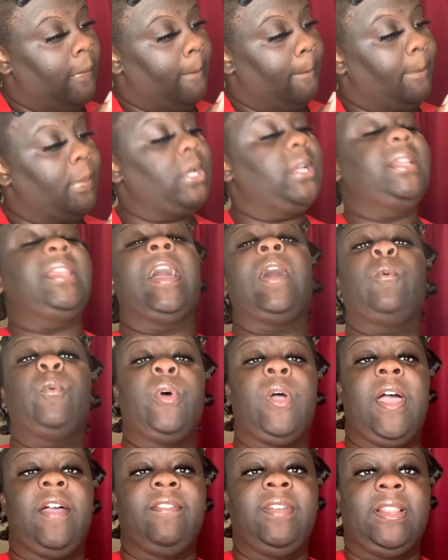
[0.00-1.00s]
But I will
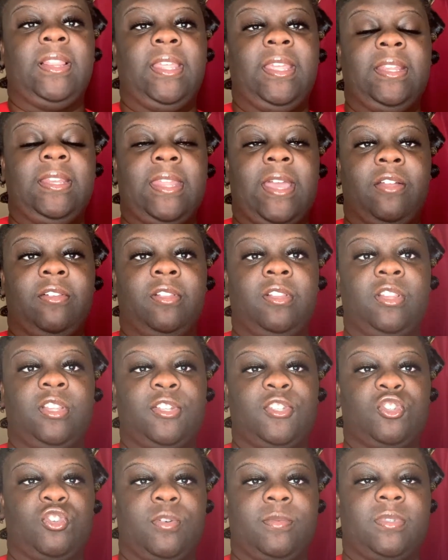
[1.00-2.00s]
have it linked down in the
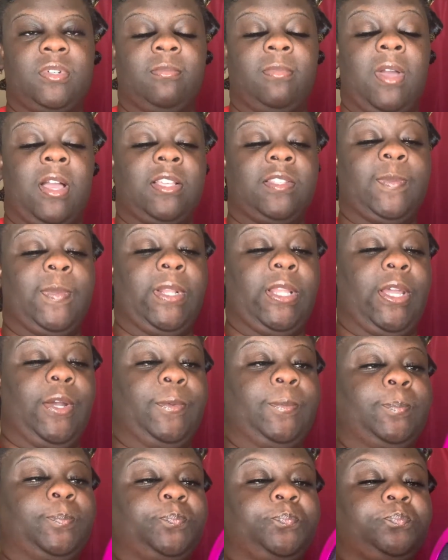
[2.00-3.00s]
description box below.